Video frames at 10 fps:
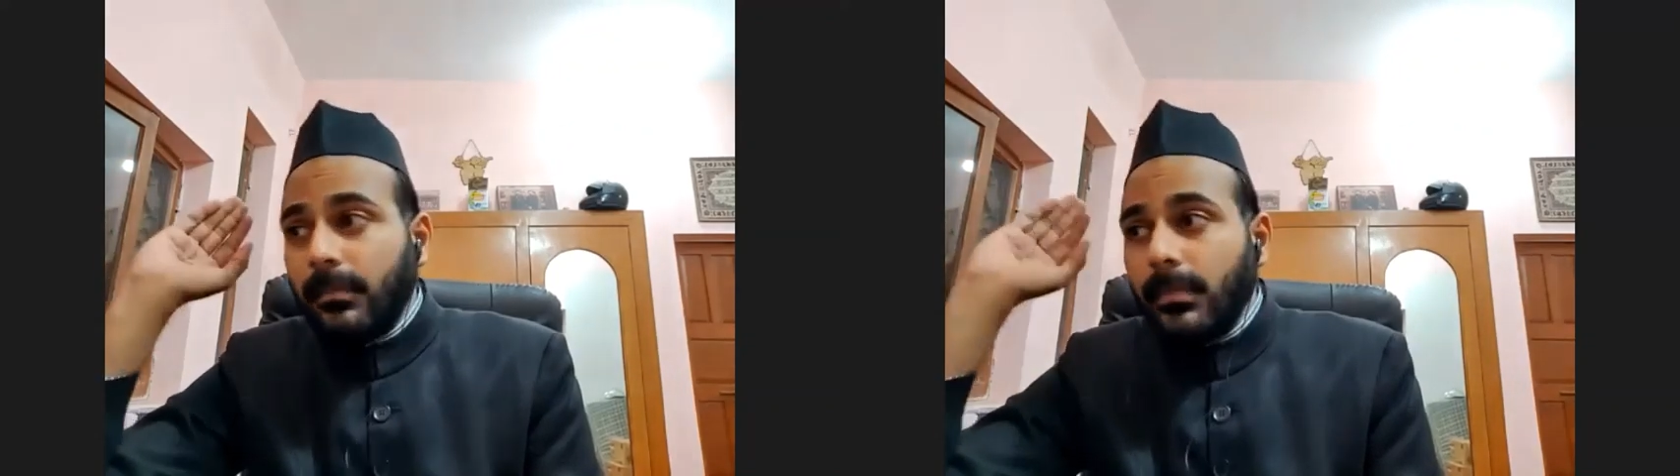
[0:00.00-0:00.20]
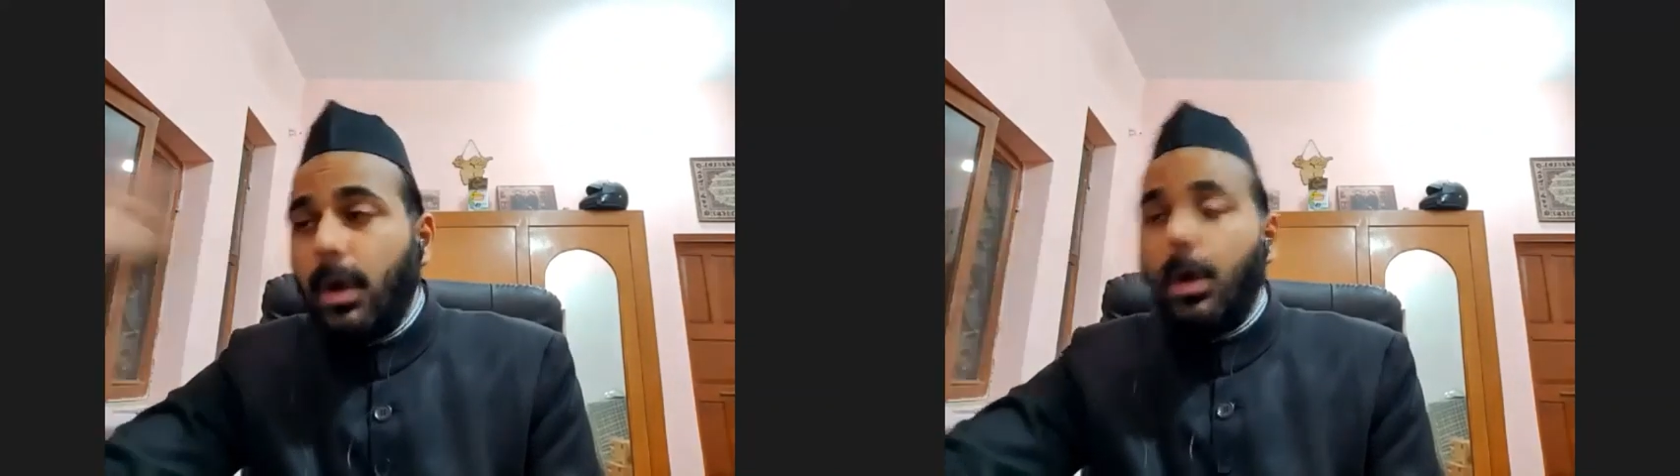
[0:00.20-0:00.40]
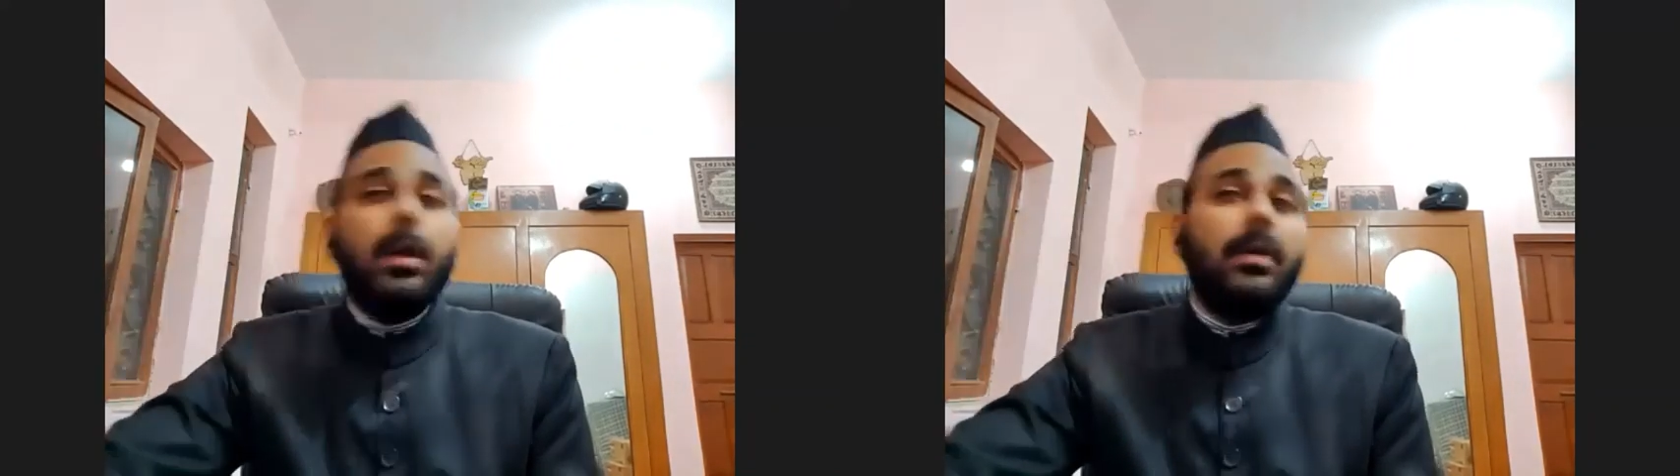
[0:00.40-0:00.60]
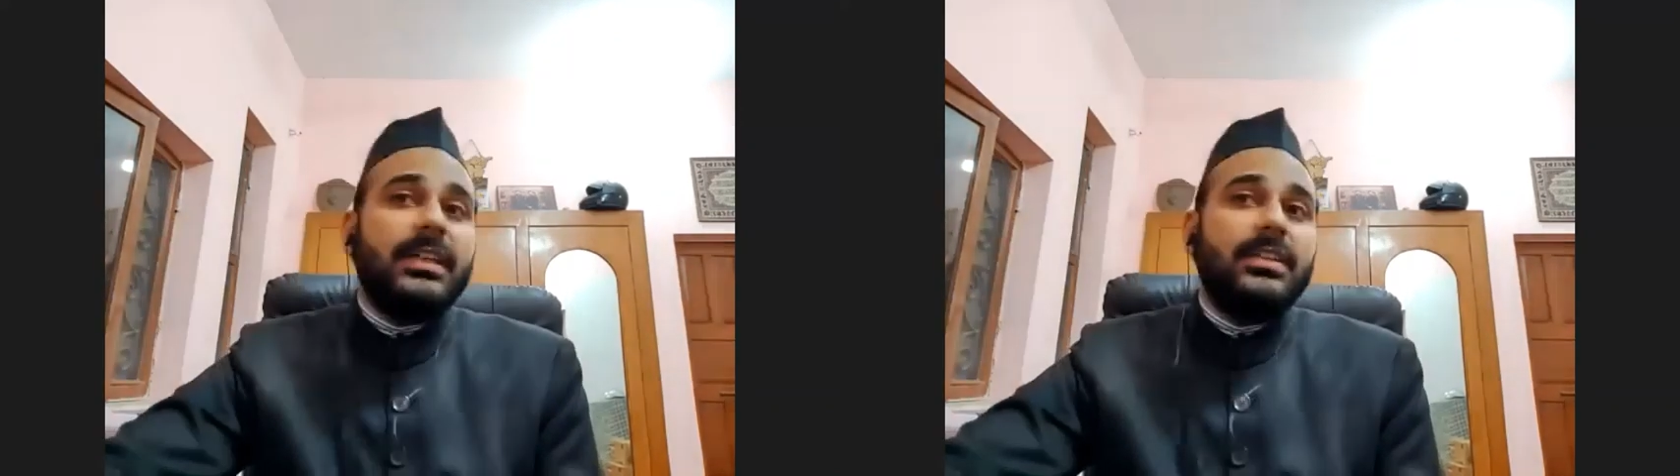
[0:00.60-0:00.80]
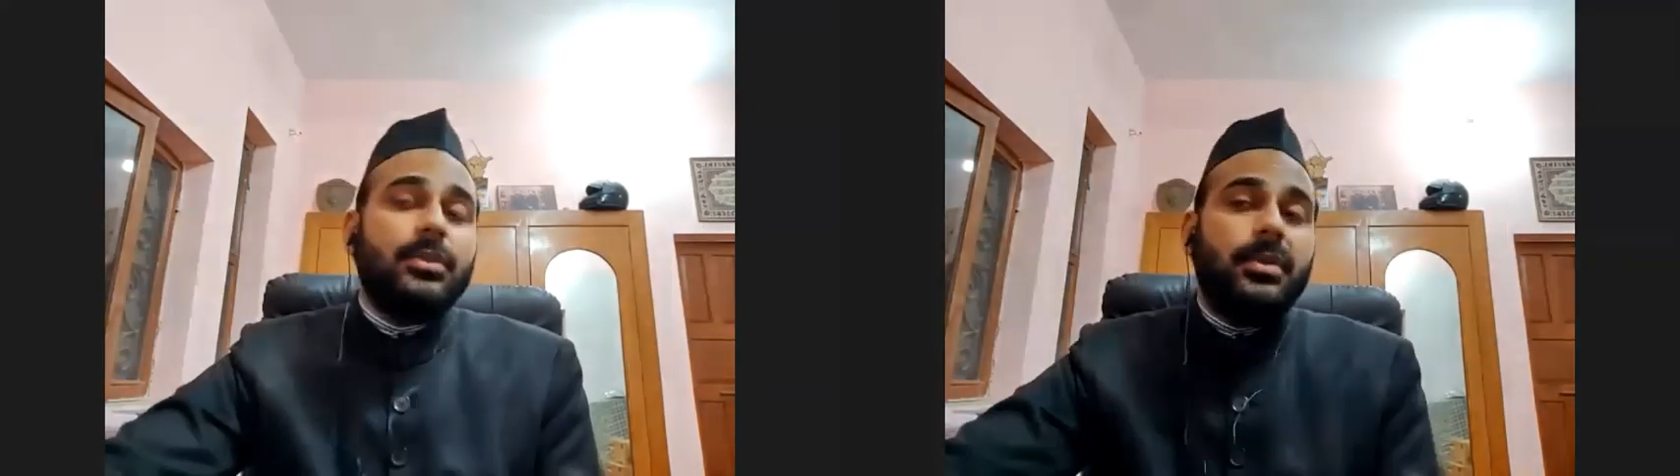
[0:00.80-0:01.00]
all of
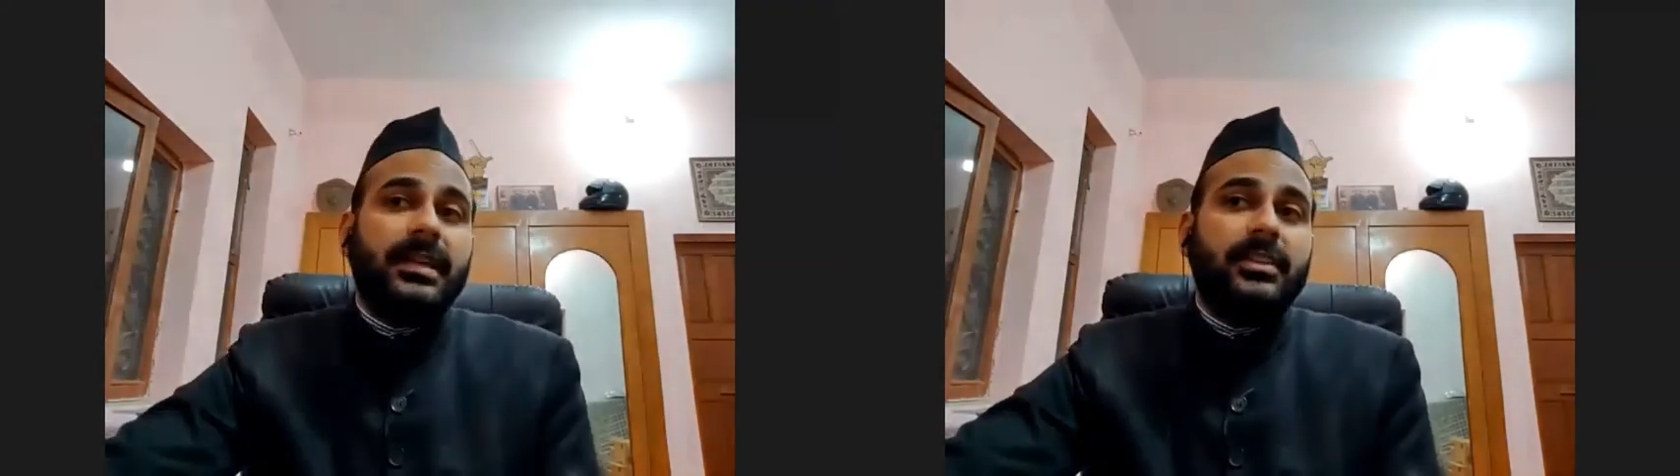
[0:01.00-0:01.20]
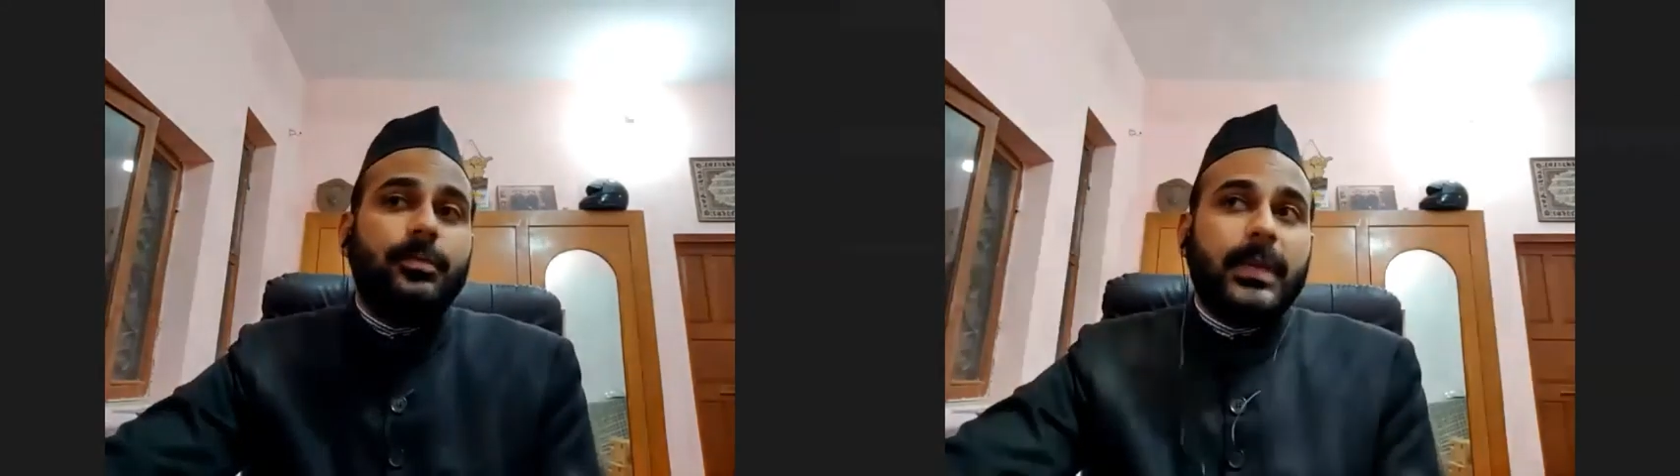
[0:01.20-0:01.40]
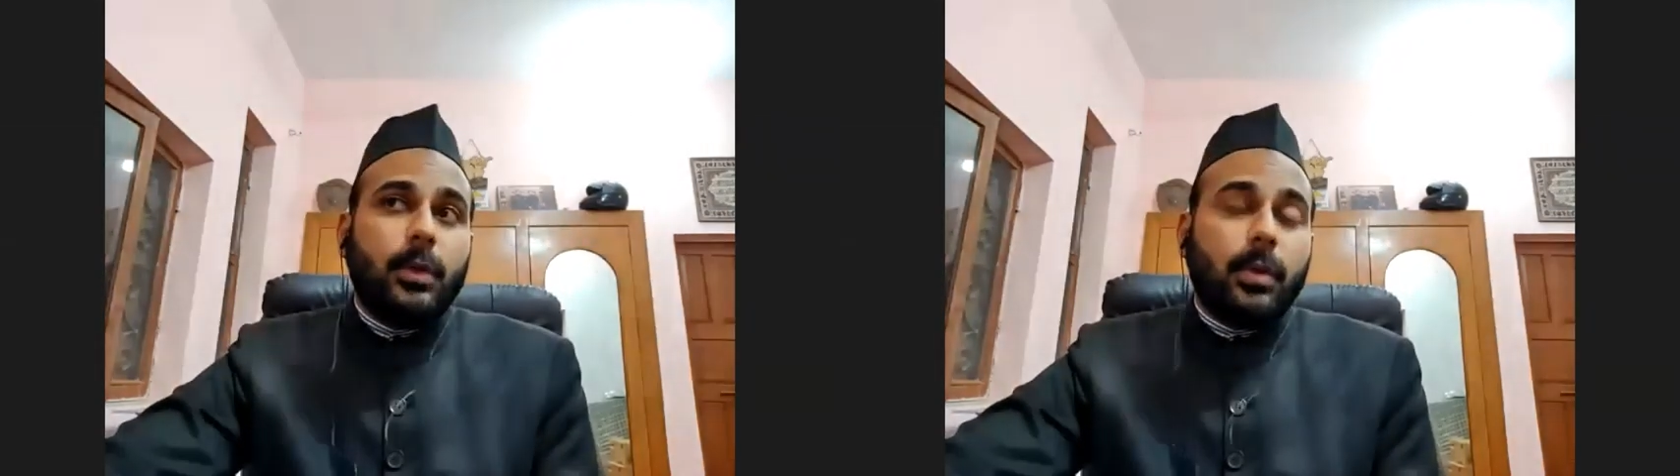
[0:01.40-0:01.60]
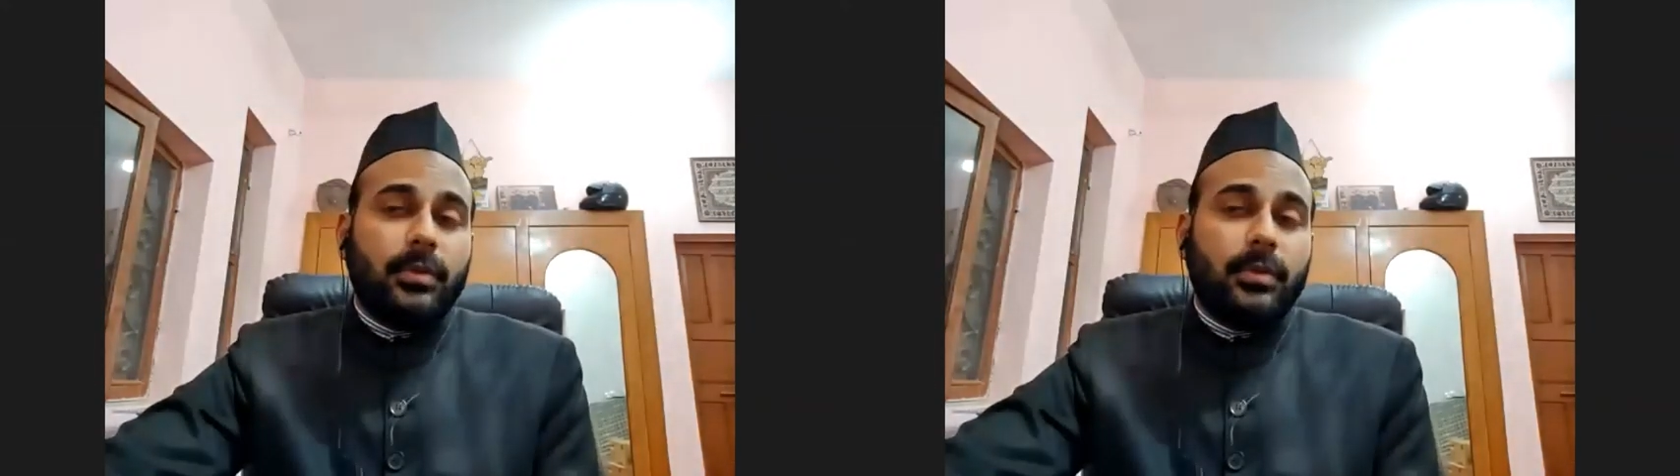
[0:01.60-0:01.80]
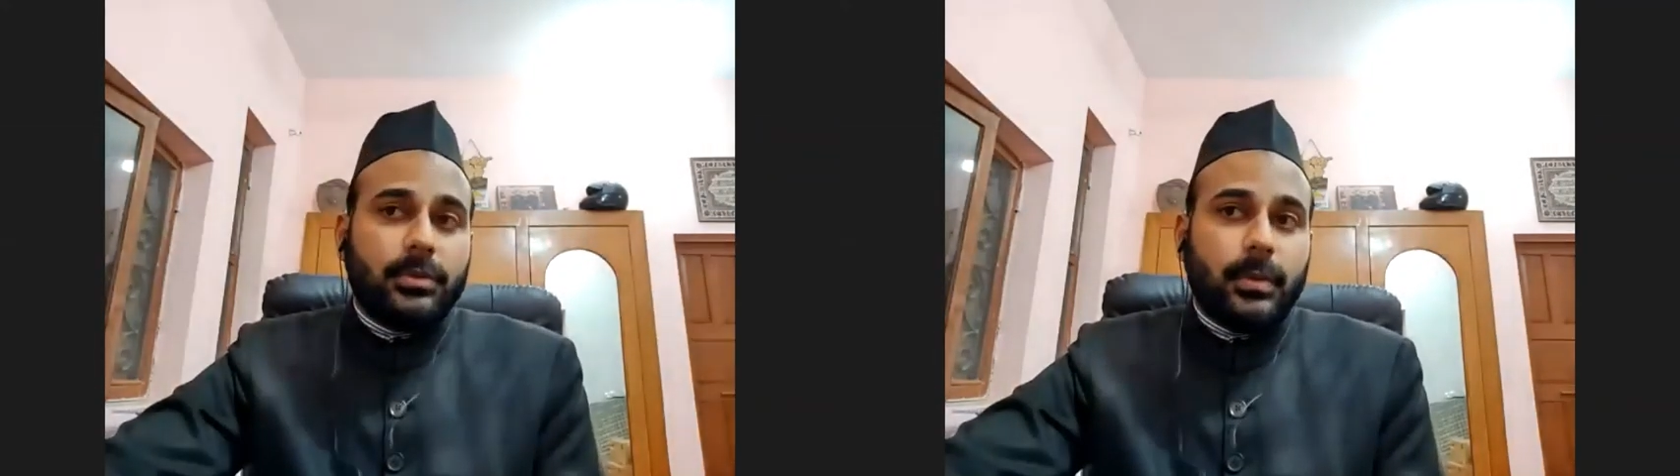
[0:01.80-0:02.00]
these good deeds bring you
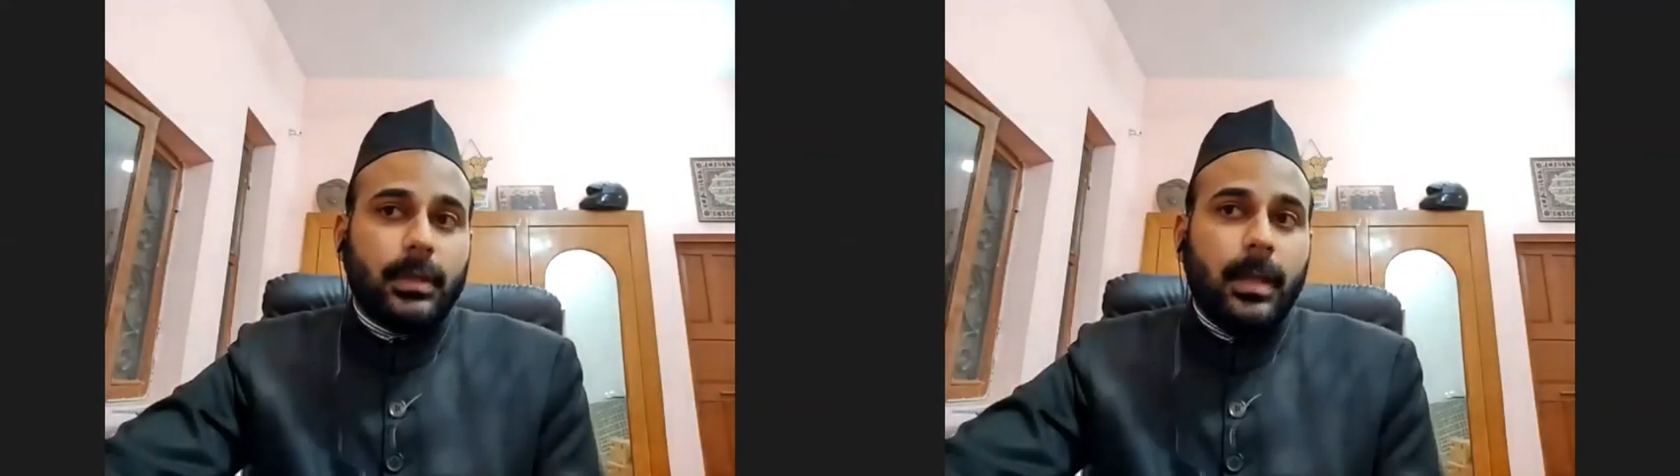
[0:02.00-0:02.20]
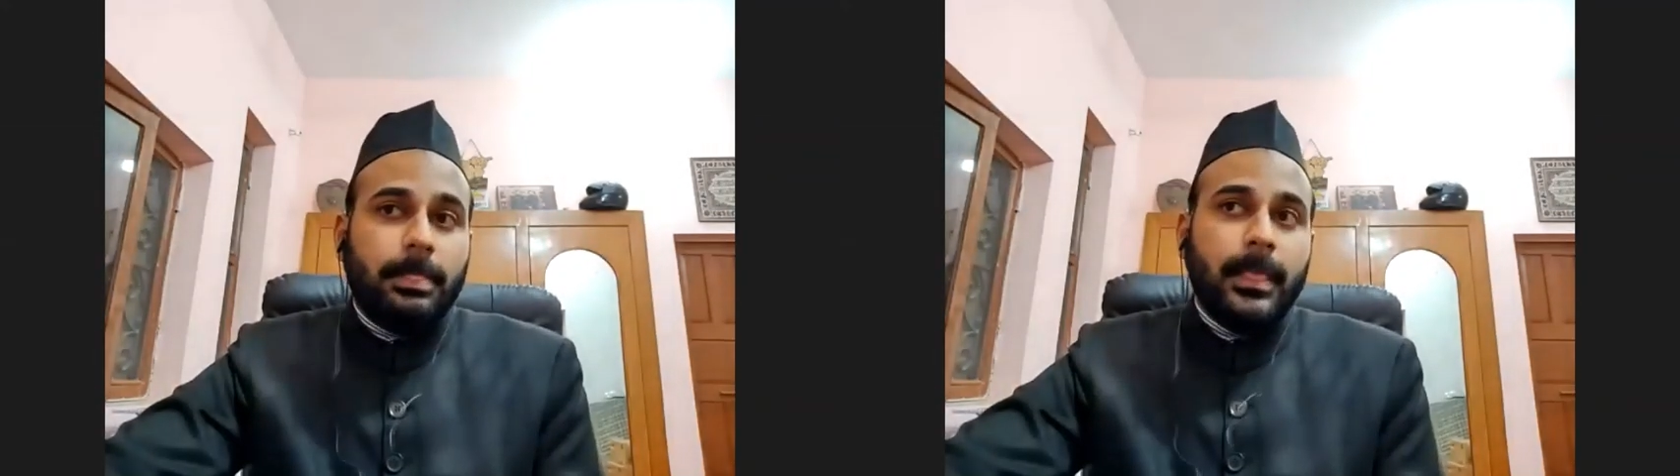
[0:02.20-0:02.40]
closer to Allah.